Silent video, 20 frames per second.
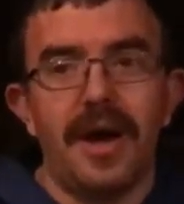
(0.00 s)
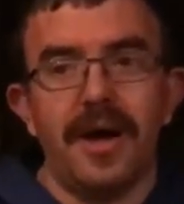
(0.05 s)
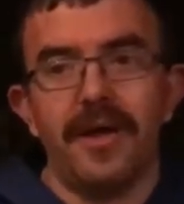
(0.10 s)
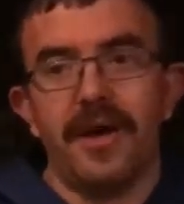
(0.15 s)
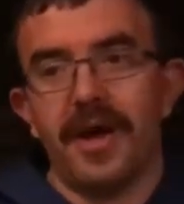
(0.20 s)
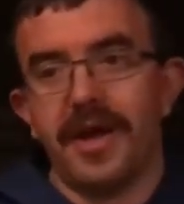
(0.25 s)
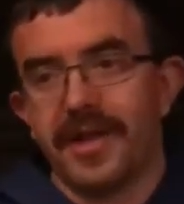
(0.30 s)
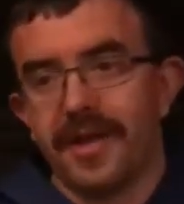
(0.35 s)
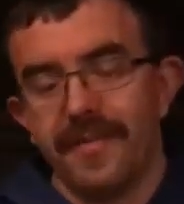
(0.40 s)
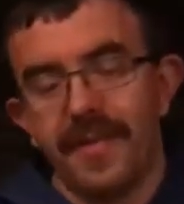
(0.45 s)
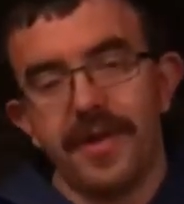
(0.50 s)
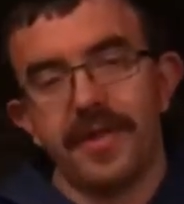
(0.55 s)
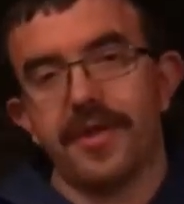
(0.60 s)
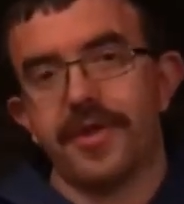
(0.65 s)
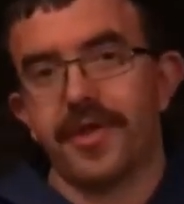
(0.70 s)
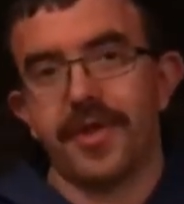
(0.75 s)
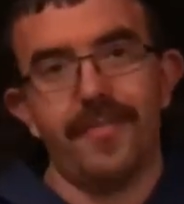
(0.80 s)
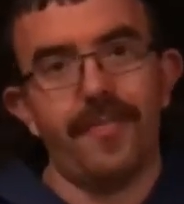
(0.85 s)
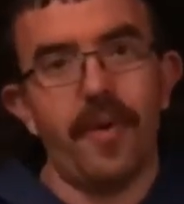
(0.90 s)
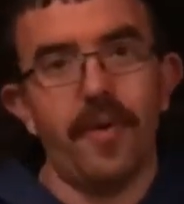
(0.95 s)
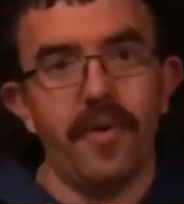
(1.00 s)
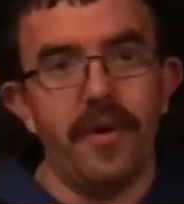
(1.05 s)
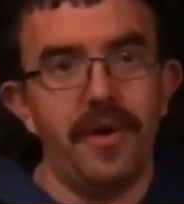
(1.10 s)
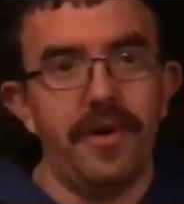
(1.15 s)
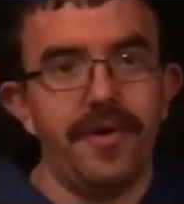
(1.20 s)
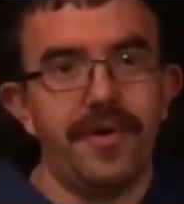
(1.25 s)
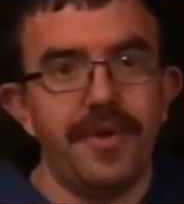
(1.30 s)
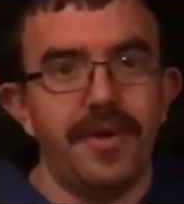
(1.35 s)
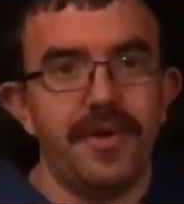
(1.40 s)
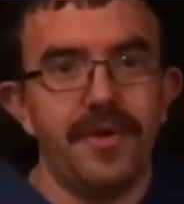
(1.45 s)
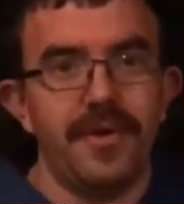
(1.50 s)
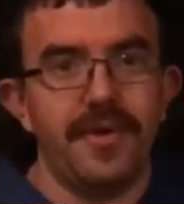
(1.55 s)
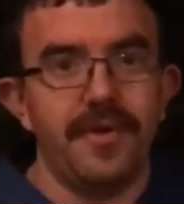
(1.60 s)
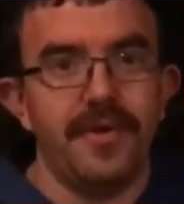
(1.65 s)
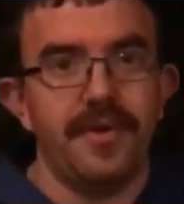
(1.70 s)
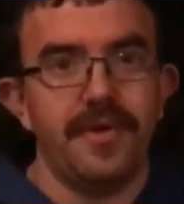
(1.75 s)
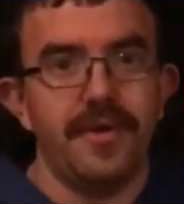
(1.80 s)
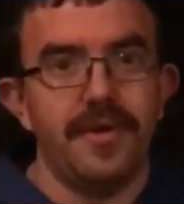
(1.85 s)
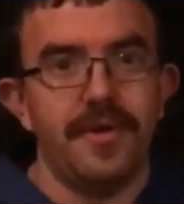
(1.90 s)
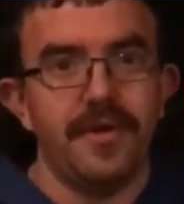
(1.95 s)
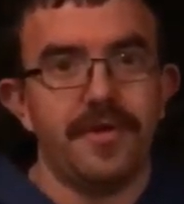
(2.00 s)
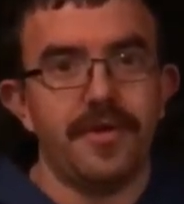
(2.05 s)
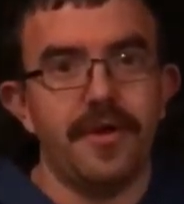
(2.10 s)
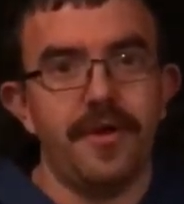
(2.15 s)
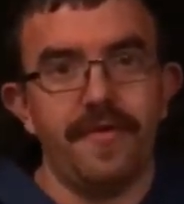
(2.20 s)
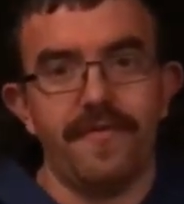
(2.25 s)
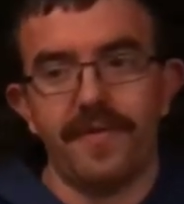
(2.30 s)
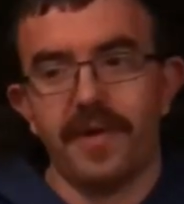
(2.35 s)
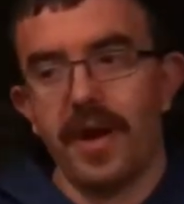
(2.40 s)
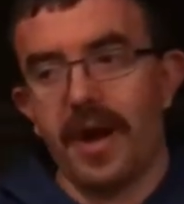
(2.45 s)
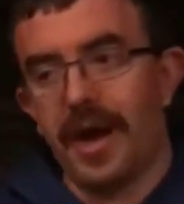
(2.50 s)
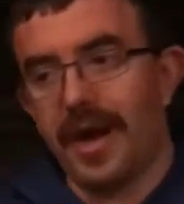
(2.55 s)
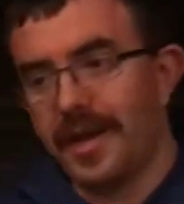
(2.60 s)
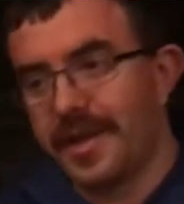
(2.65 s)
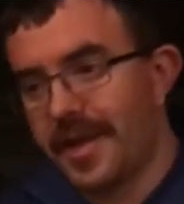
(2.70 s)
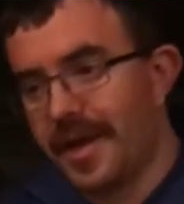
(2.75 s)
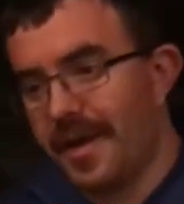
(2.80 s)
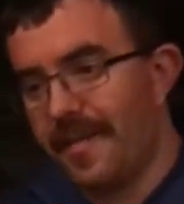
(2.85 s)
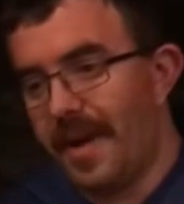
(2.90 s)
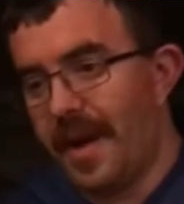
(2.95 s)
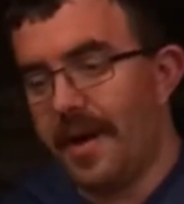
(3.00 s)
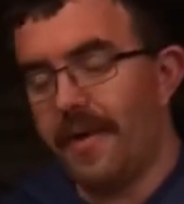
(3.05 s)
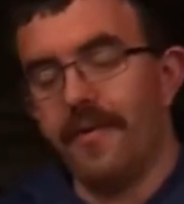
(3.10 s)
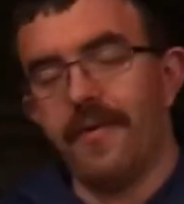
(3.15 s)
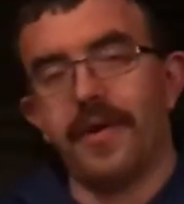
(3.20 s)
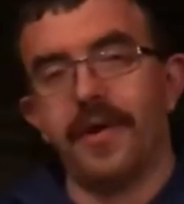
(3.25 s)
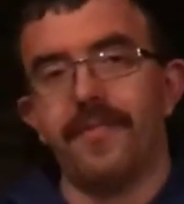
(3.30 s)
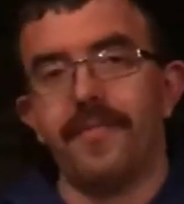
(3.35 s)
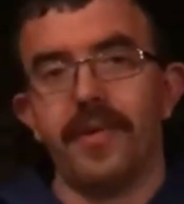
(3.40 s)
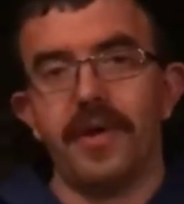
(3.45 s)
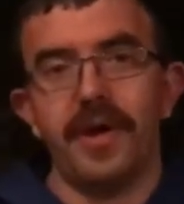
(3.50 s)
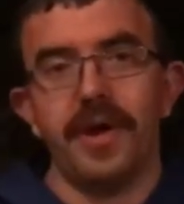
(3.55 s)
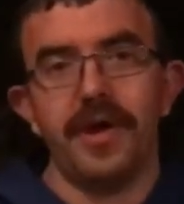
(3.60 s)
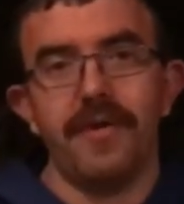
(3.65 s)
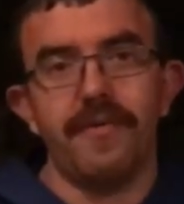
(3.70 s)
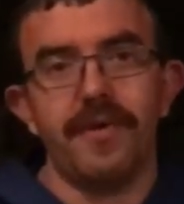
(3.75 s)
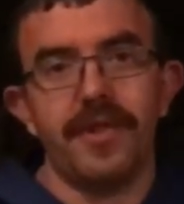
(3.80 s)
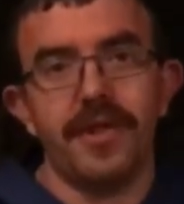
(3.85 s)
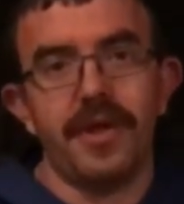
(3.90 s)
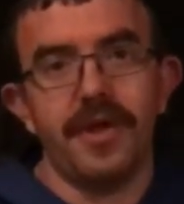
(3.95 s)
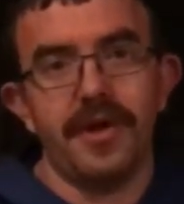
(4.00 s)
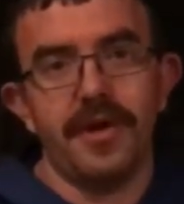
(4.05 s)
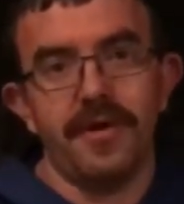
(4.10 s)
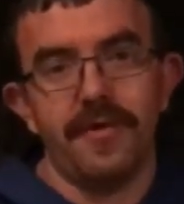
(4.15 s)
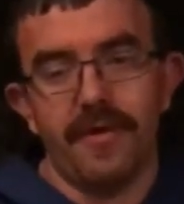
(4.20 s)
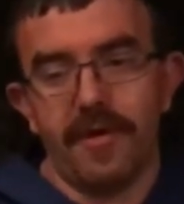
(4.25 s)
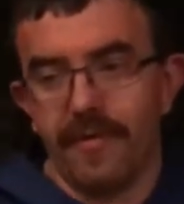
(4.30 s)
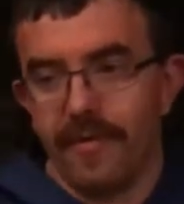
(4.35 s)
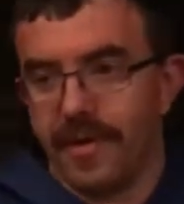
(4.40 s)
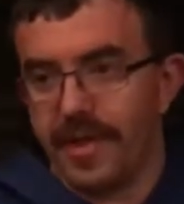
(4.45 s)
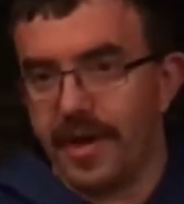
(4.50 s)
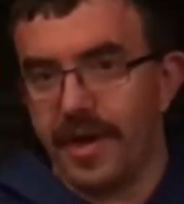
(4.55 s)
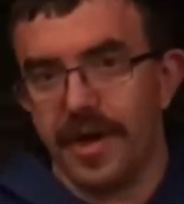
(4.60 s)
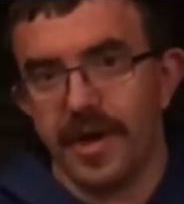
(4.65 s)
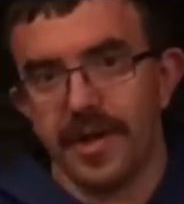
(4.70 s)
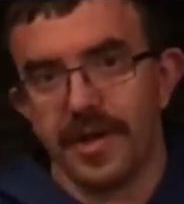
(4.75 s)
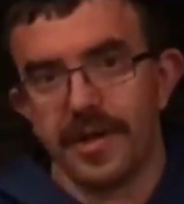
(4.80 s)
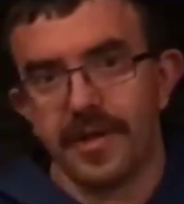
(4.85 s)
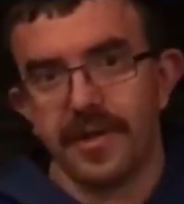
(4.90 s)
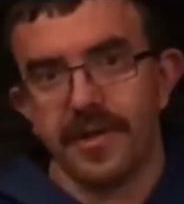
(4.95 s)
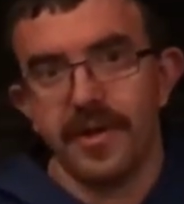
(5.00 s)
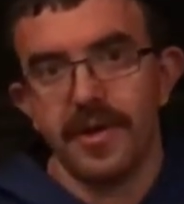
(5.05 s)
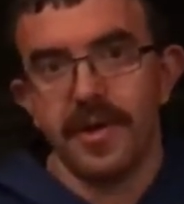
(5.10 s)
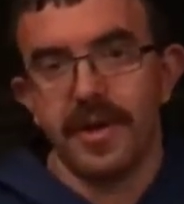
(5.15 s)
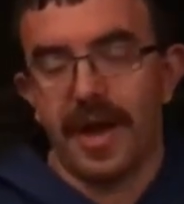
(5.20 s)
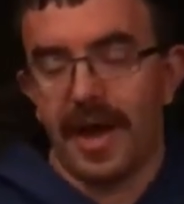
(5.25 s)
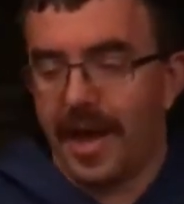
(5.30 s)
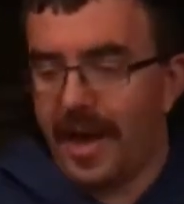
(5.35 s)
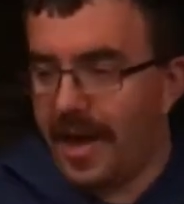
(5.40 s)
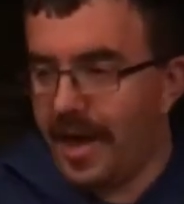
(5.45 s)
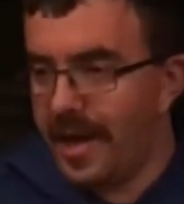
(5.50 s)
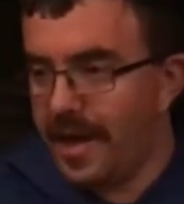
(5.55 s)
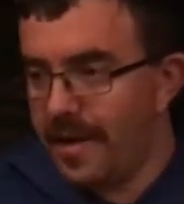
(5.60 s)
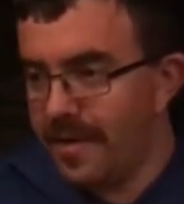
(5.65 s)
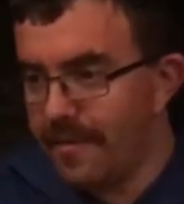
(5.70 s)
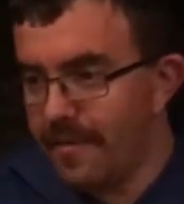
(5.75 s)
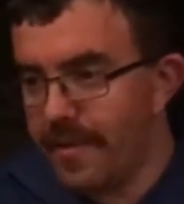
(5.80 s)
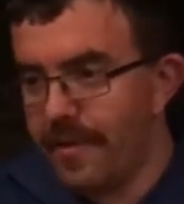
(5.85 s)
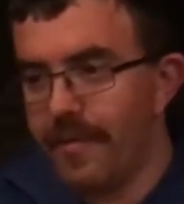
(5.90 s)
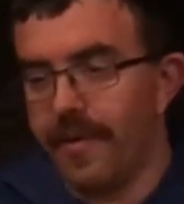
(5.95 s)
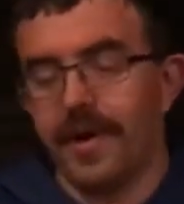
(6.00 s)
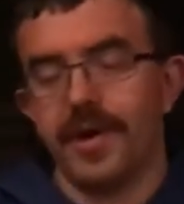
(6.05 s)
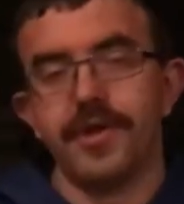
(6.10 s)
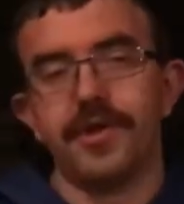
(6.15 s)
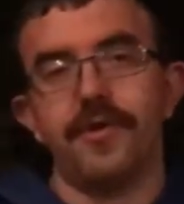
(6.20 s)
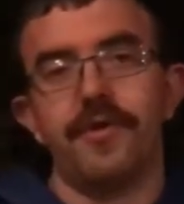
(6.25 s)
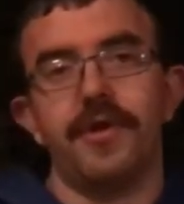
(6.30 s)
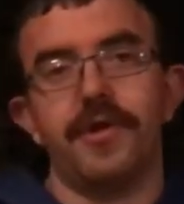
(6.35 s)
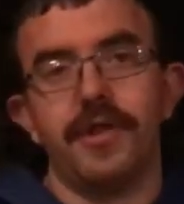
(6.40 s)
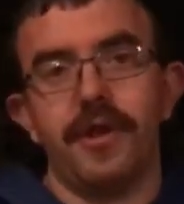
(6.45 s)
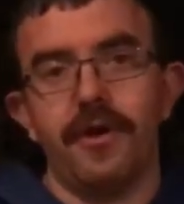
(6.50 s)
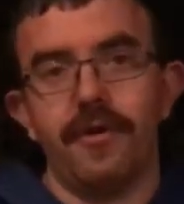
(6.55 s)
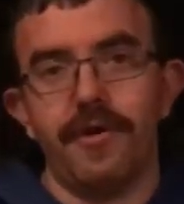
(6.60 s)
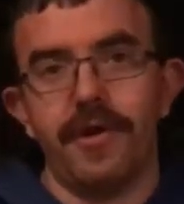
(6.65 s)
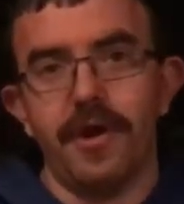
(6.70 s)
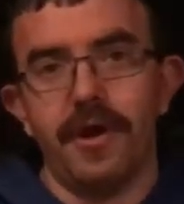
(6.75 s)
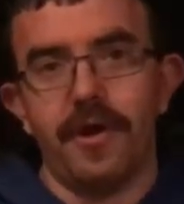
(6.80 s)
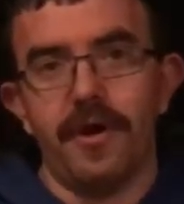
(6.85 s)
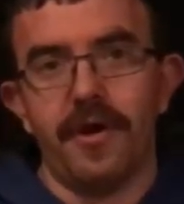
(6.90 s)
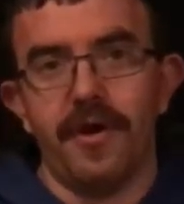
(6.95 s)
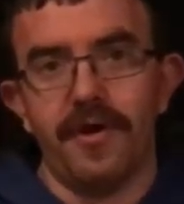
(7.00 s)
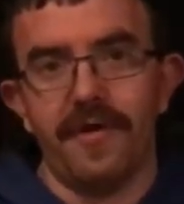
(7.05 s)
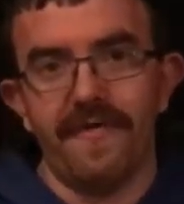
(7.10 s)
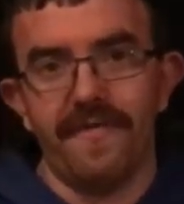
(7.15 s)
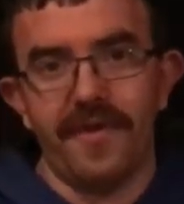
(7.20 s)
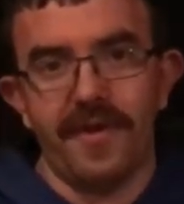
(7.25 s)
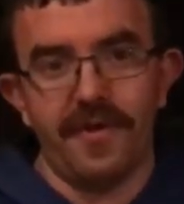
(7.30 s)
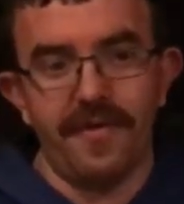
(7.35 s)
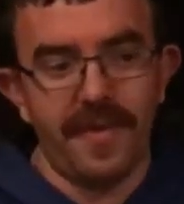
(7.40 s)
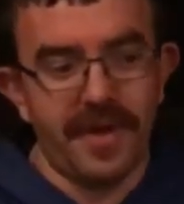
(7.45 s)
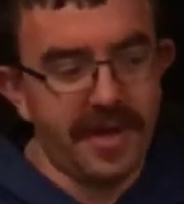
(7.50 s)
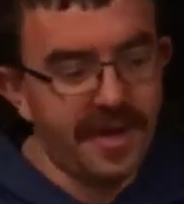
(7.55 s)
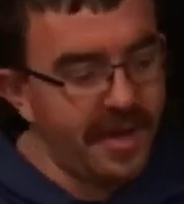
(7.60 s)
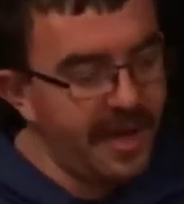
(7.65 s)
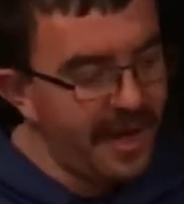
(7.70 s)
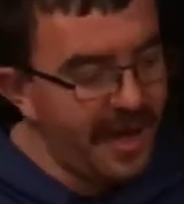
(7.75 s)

I like to be the support. So if guys come out and want to play with you or with us, hey, we want to join the ODR on a filming,